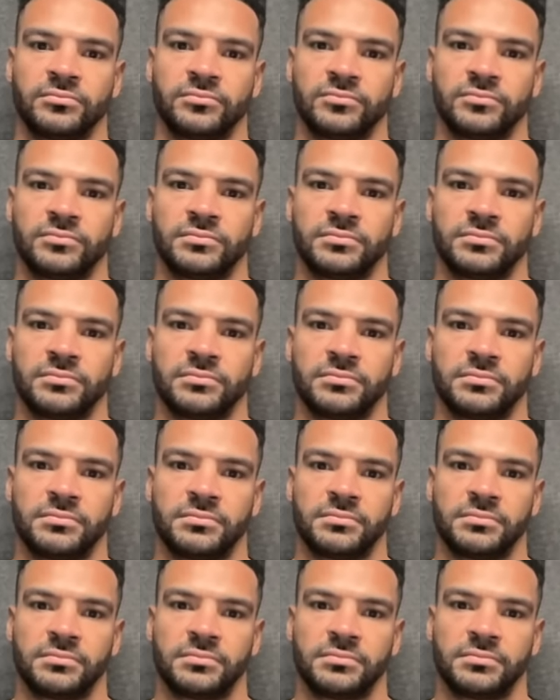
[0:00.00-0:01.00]

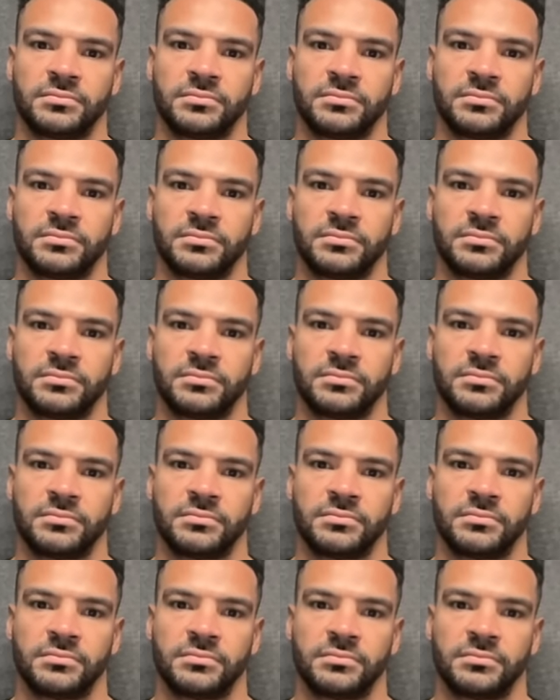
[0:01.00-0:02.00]

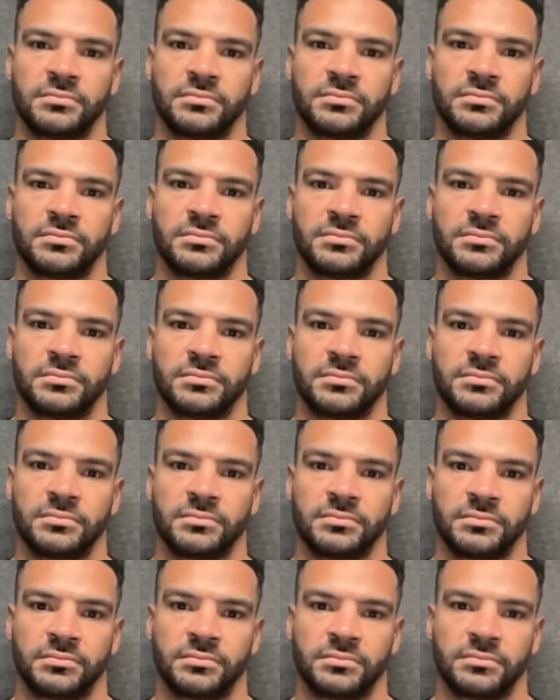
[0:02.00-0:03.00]
No words are spoken by the person on screen.